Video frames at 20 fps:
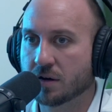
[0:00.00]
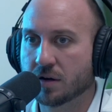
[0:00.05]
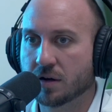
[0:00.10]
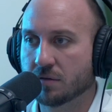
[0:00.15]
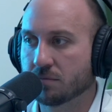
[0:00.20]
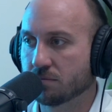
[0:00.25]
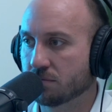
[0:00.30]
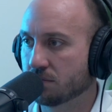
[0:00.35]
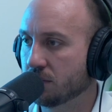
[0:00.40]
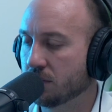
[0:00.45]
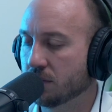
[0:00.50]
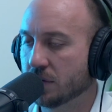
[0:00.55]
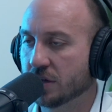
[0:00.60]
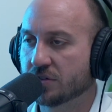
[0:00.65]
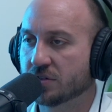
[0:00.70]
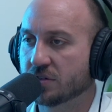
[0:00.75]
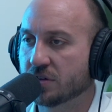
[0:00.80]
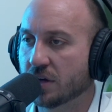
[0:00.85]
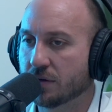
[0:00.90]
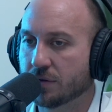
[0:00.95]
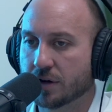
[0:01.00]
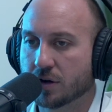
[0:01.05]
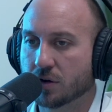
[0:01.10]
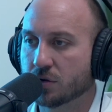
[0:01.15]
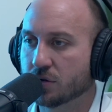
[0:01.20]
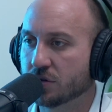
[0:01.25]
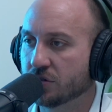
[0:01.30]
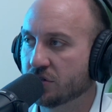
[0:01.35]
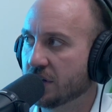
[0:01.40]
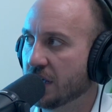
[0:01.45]
Let's say we go to a
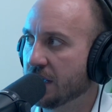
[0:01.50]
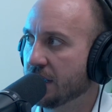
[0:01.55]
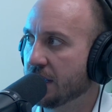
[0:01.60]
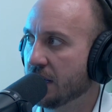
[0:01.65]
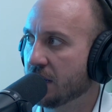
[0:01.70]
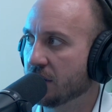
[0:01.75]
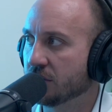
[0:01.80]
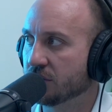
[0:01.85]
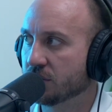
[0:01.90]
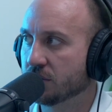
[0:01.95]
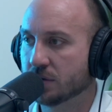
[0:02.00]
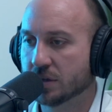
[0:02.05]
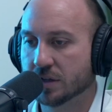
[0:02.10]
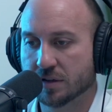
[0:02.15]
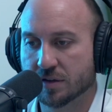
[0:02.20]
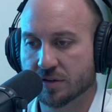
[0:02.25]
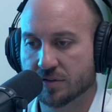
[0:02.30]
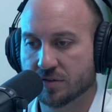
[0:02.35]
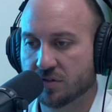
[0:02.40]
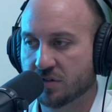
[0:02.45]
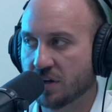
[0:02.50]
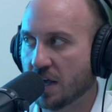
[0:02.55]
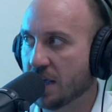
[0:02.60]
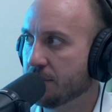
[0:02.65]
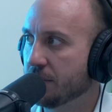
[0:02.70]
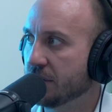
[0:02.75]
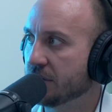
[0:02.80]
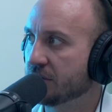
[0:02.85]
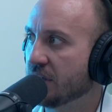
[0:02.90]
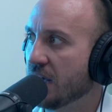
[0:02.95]
steakhouse. We get the same
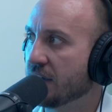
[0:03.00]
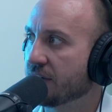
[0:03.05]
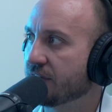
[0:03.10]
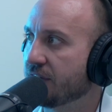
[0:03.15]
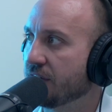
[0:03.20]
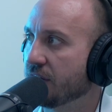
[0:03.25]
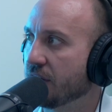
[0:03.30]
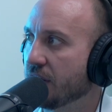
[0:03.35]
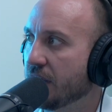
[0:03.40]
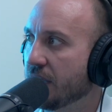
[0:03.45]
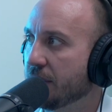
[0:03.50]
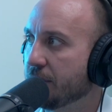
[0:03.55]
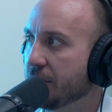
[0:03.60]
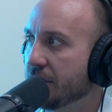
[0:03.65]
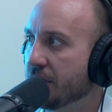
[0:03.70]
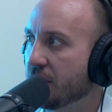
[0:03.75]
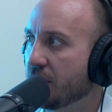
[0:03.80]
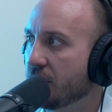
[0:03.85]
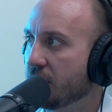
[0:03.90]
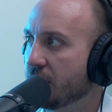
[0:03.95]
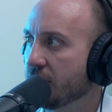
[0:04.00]
exact filet mignon.